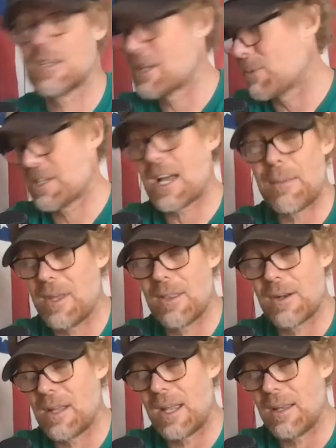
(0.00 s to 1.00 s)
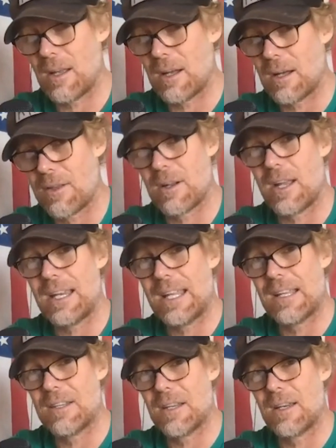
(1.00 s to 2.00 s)
There was a time the other night
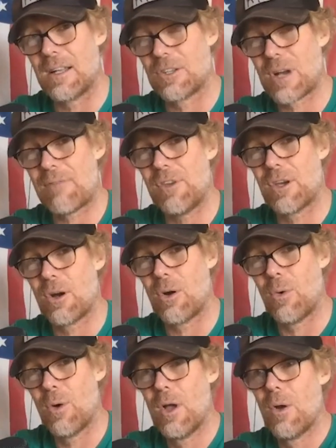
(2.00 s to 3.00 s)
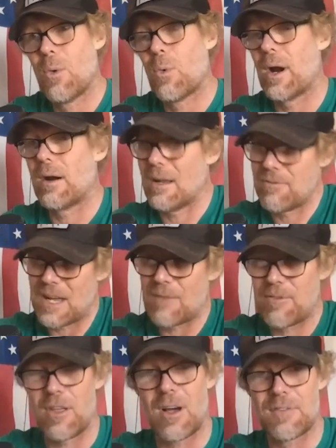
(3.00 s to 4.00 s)
in El Trafico where, if not
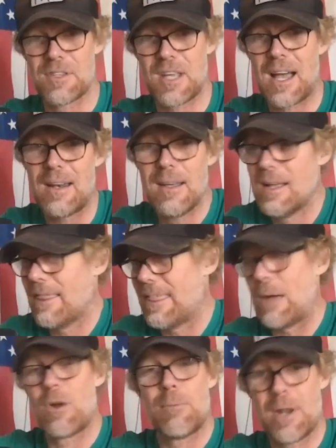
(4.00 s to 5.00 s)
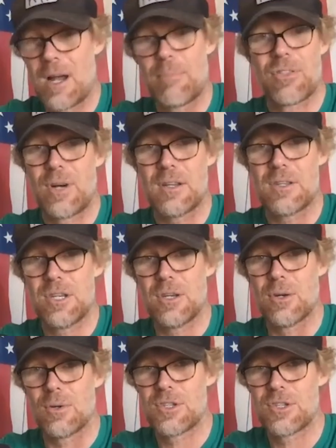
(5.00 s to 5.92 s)
for the offside, they would have been up 3-2.